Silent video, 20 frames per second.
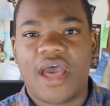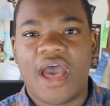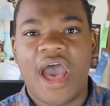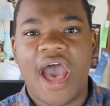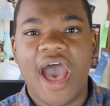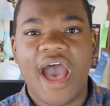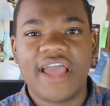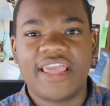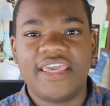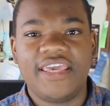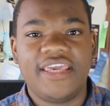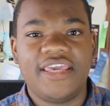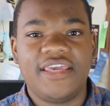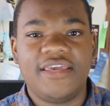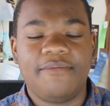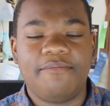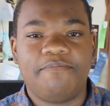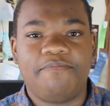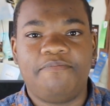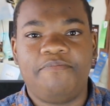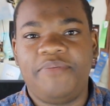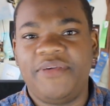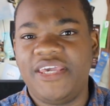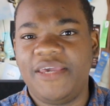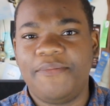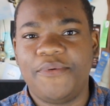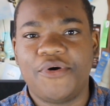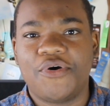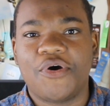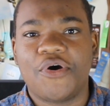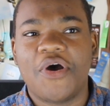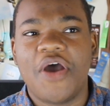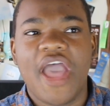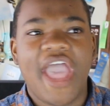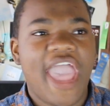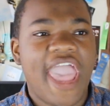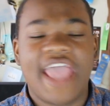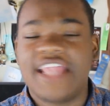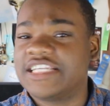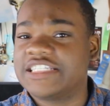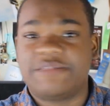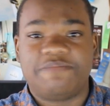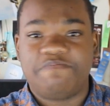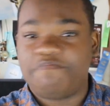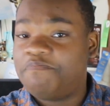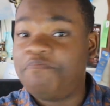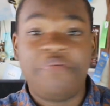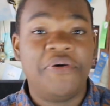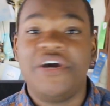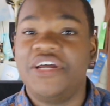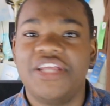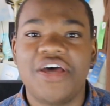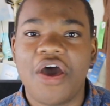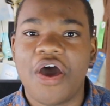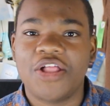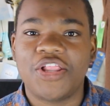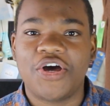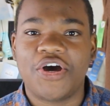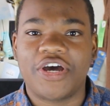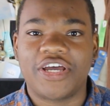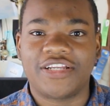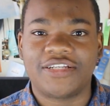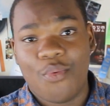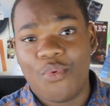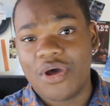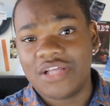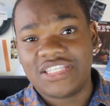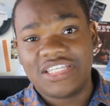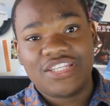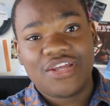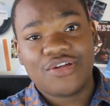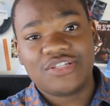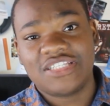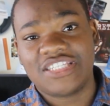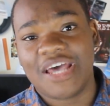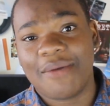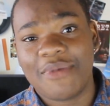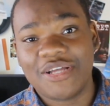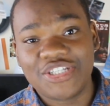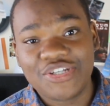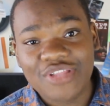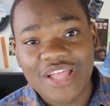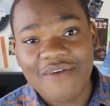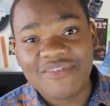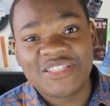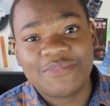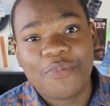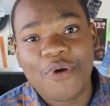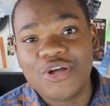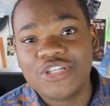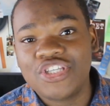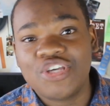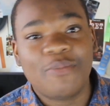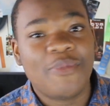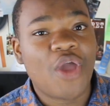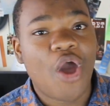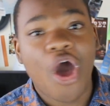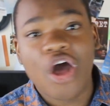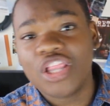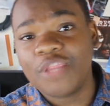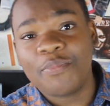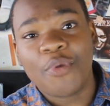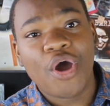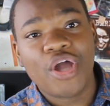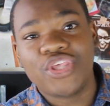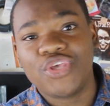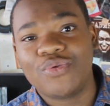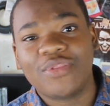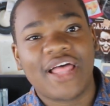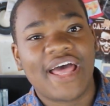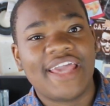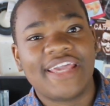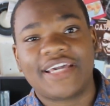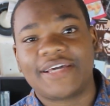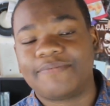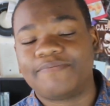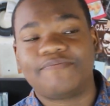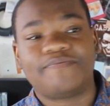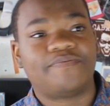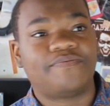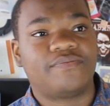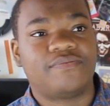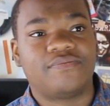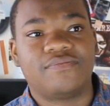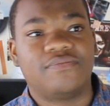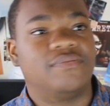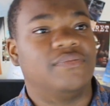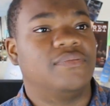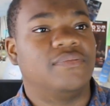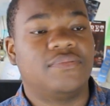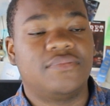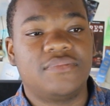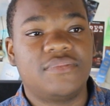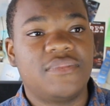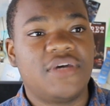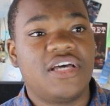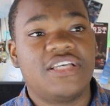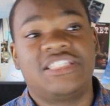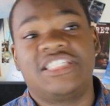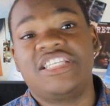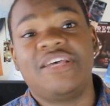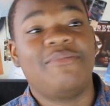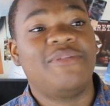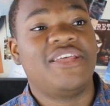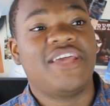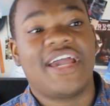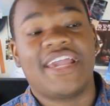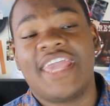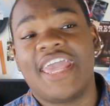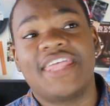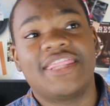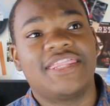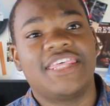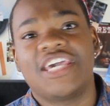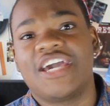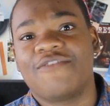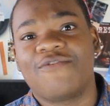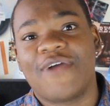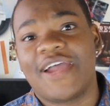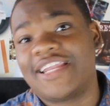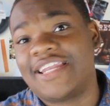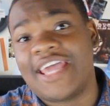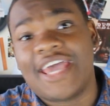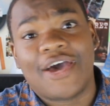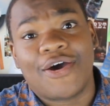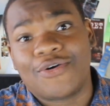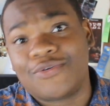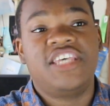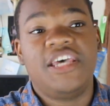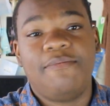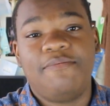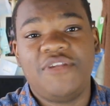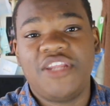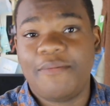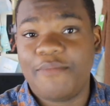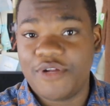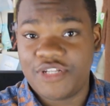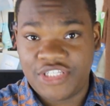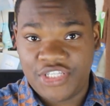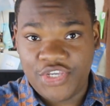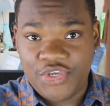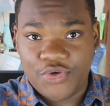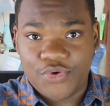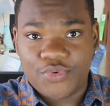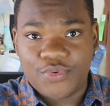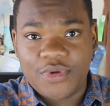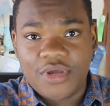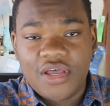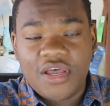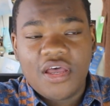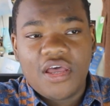hockey people, and just put it all on. And once he notices how much you love sports, he'll be all up on you like a simile I can't think of right now. Tip number two,